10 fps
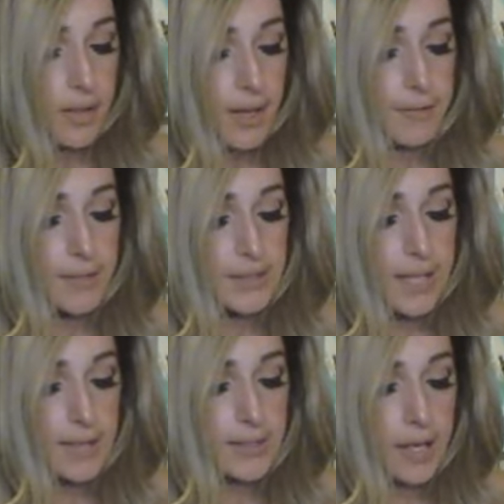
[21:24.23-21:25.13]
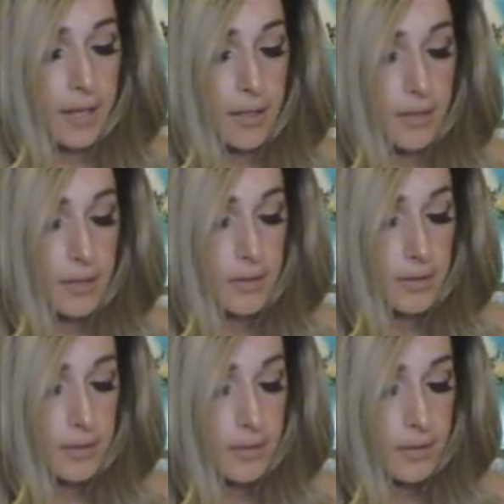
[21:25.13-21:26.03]
if it's not there
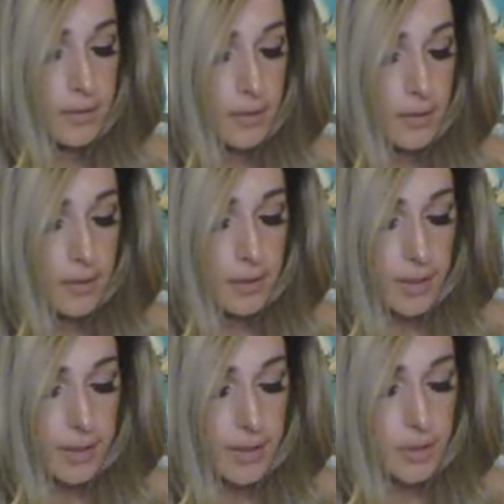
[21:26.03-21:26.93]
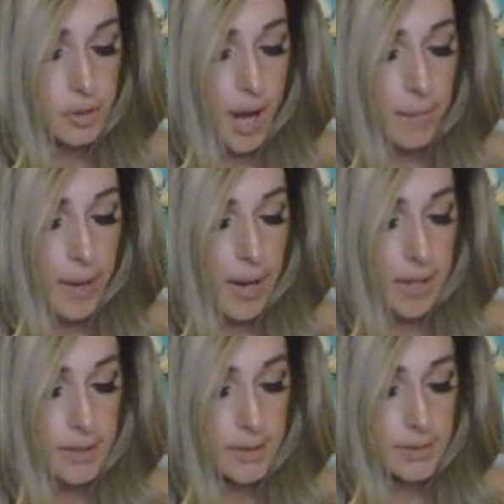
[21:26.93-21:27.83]
in his Dropbox
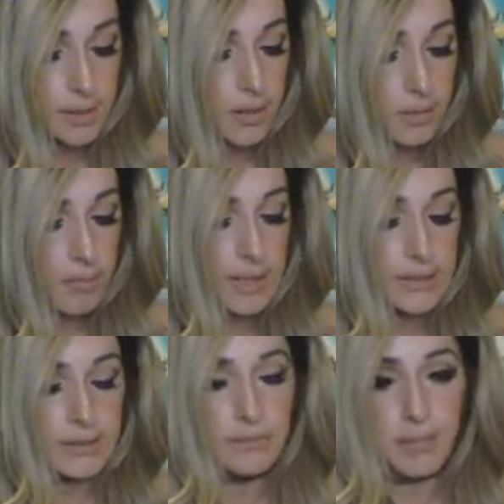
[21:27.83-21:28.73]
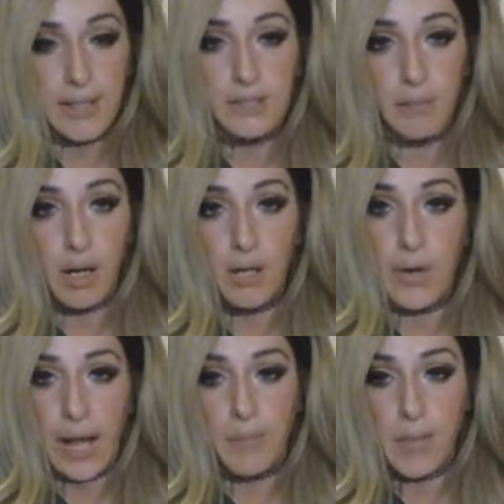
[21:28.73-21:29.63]
by tomorrow
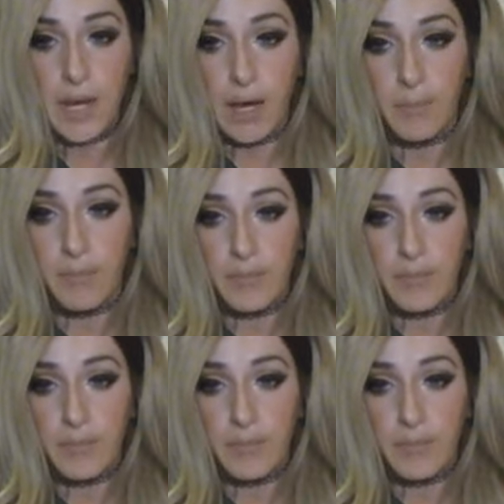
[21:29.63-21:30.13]
8 p.m.,